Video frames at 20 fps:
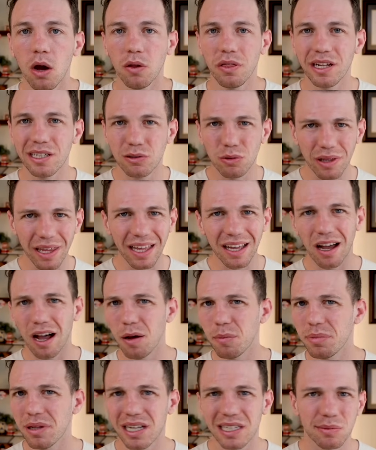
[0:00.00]
these really
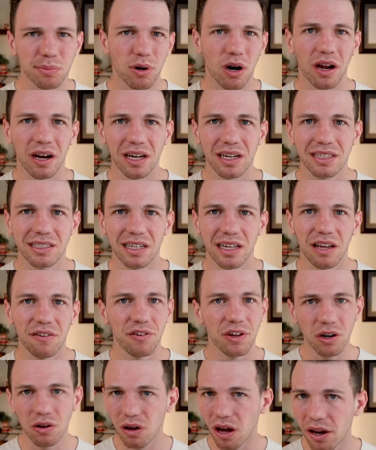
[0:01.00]
complex products, if
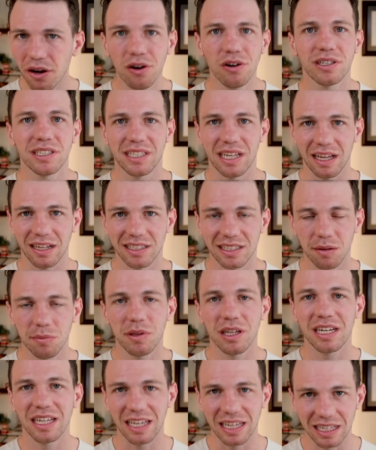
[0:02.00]
you don't understand
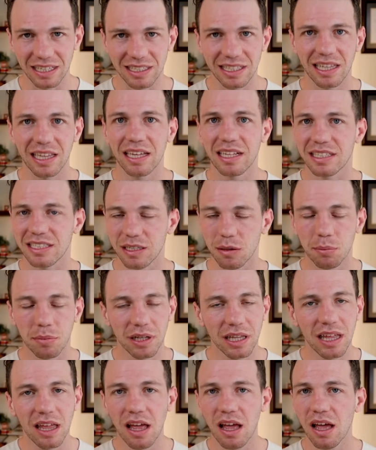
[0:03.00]
something easily and
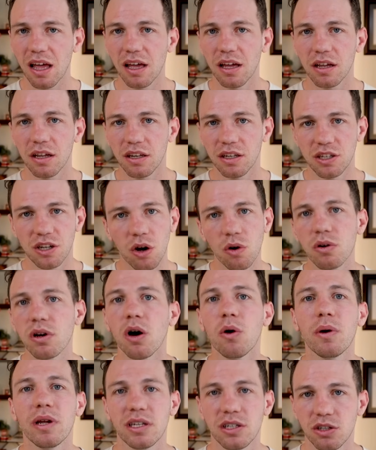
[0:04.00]
simply, don't
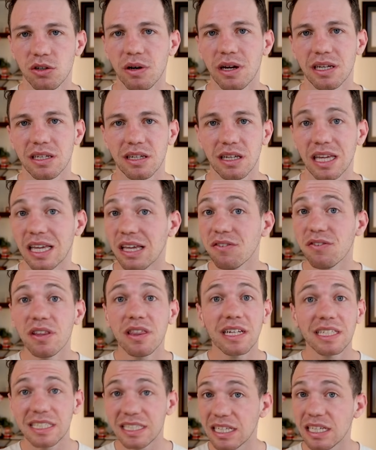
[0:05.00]
go into it. Even
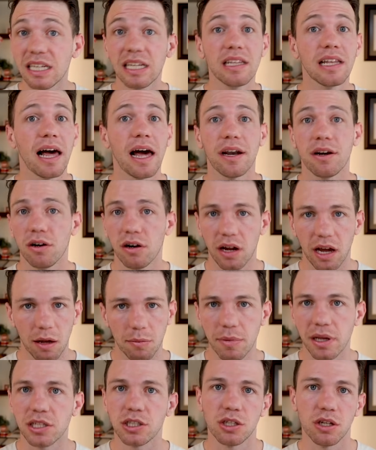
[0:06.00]
the CD ladder, I
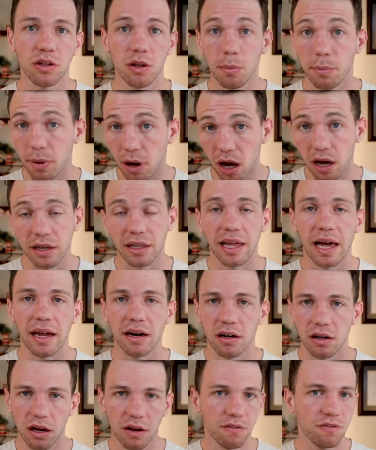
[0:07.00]
mentioned the bond
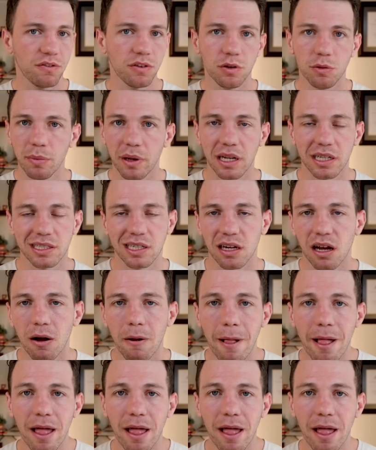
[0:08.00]
ladder a few minutes ago.